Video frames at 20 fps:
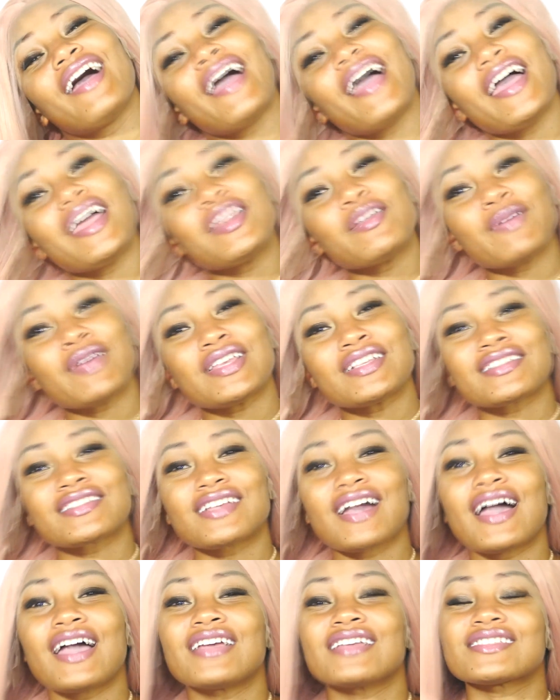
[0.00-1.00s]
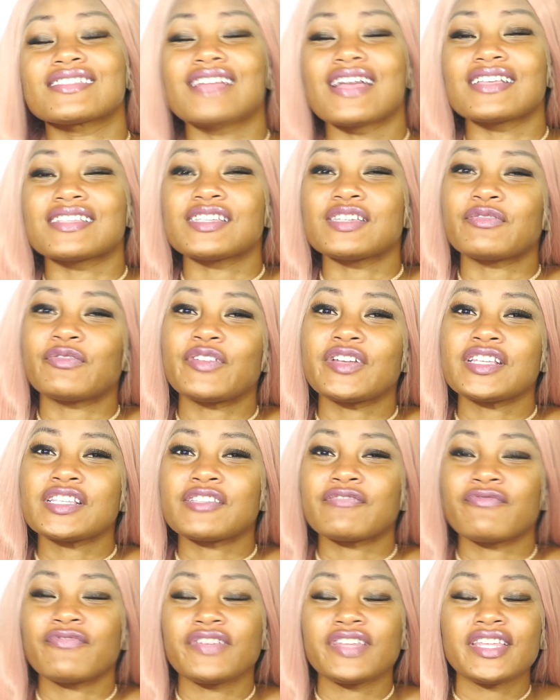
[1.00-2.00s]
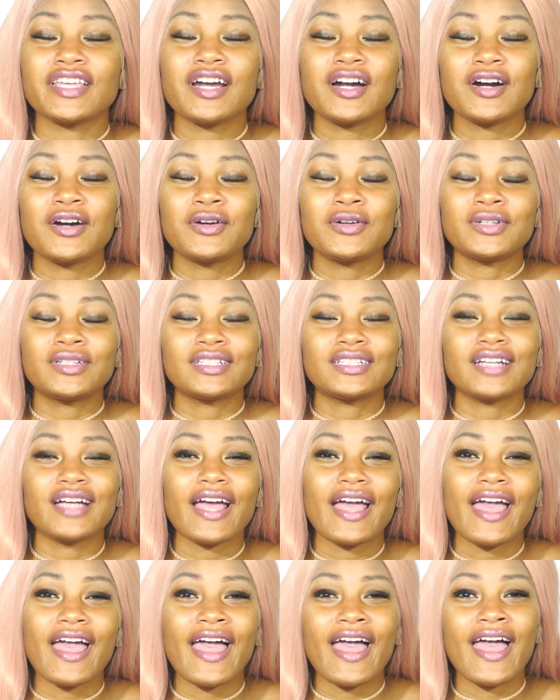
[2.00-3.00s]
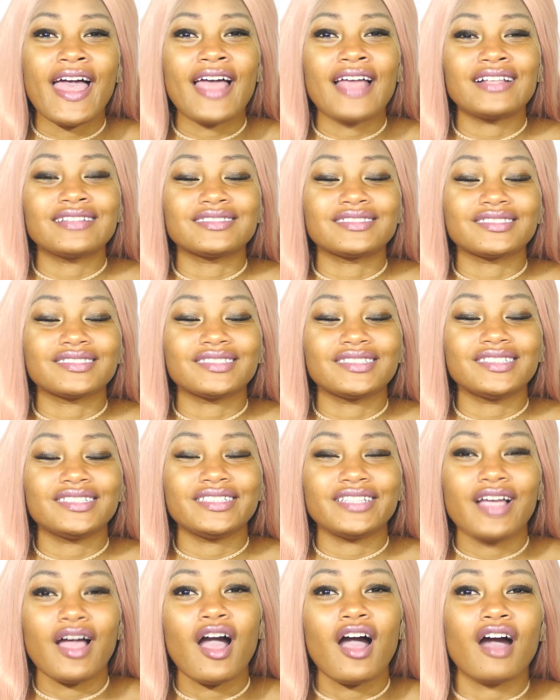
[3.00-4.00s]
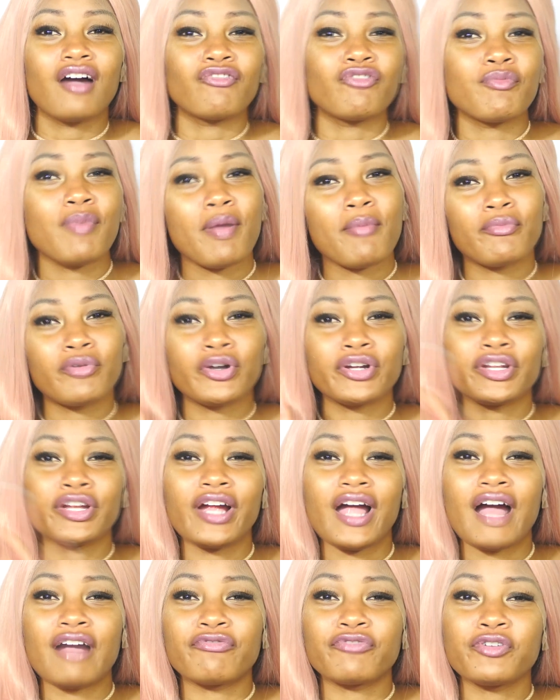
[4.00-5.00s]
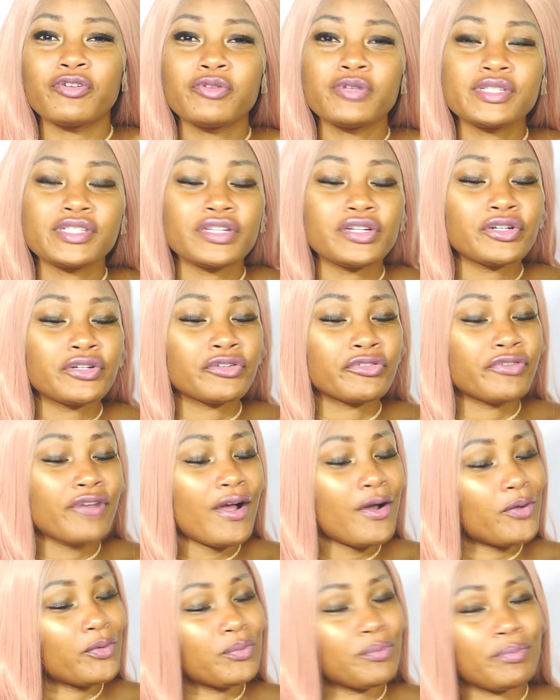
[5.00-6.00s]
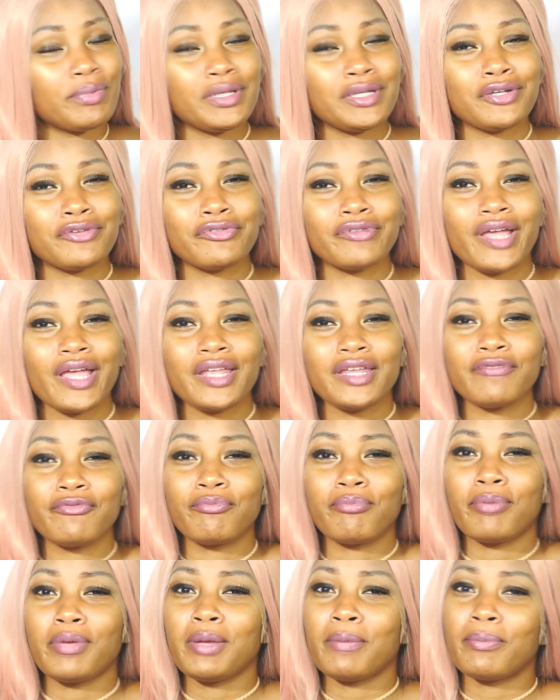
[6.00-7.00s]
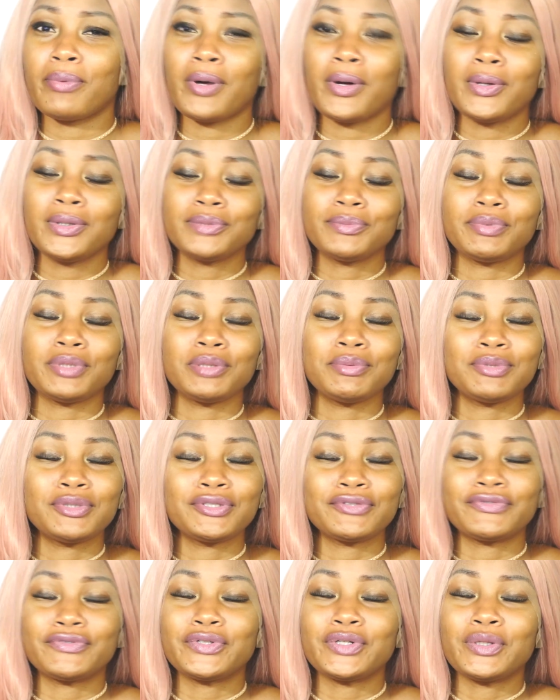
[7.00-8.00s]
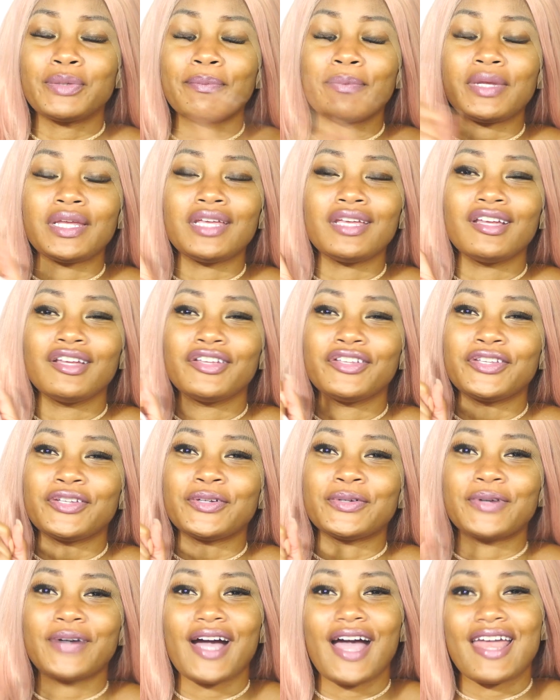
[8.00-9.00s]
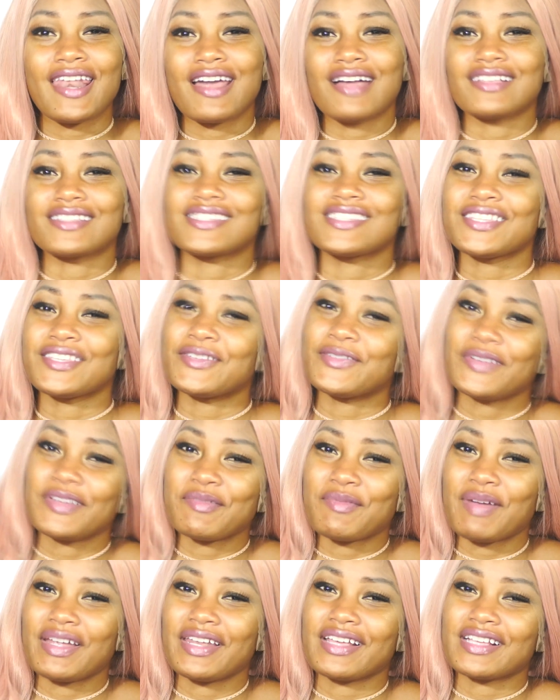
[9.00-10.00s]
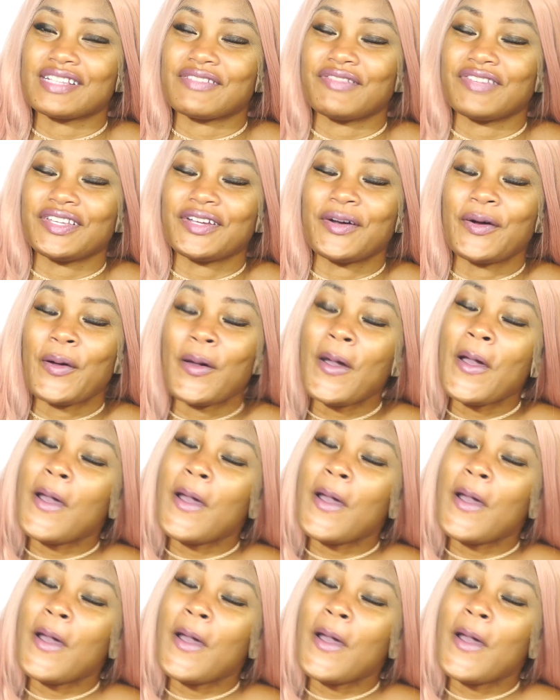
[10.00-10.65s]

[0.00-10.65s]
anyways guys that's it for this video and yeah remember your afro is your crown be creative be bold be beautiful be you and i'll see you in my next video